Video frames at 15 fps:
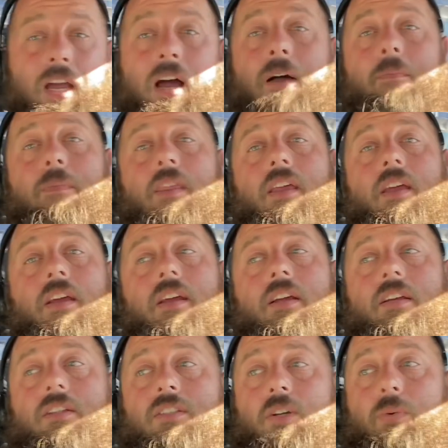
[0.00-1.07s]
up
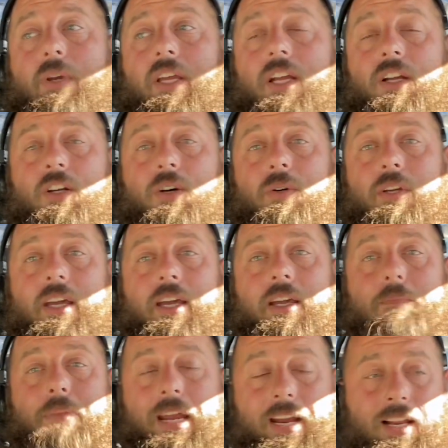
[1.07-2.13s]
so we can go
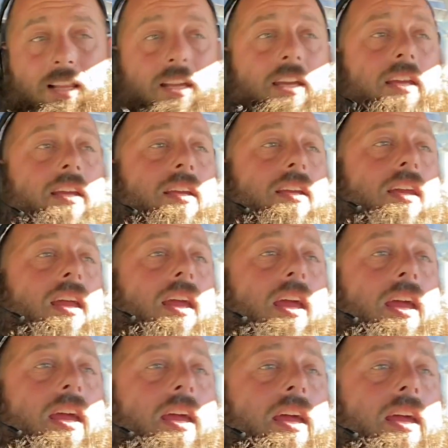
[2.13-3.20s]
get paneling
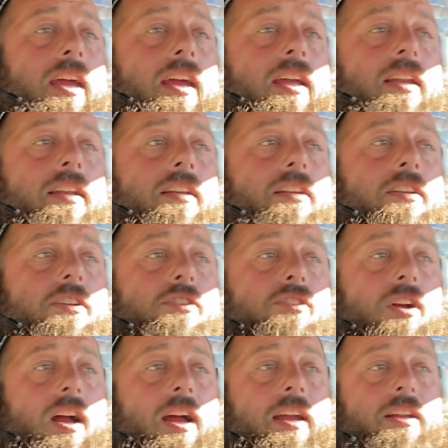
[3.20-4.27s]
and
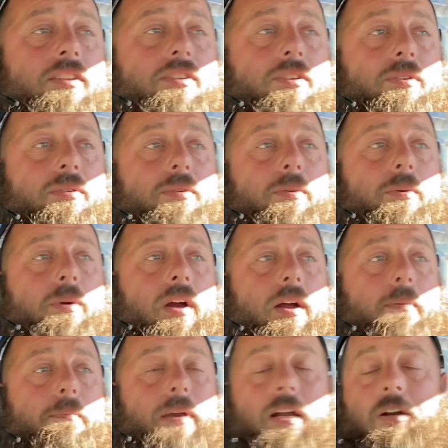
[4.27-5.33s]
try to
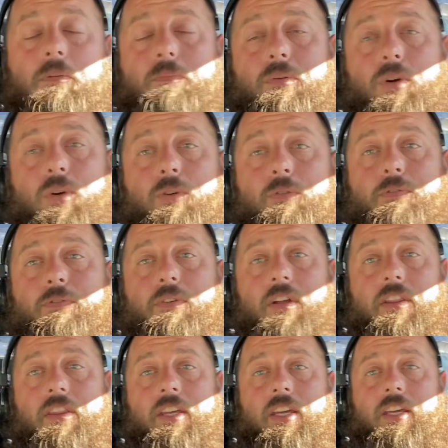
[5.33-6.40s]
bear proof
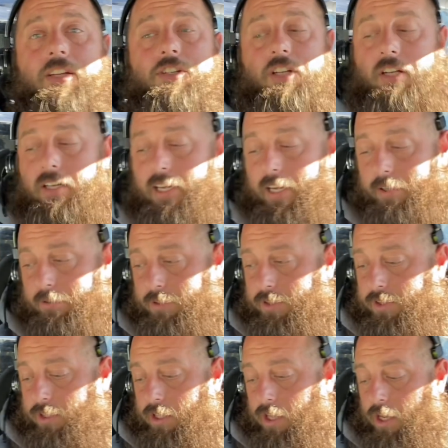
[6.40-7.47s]
the chicken house.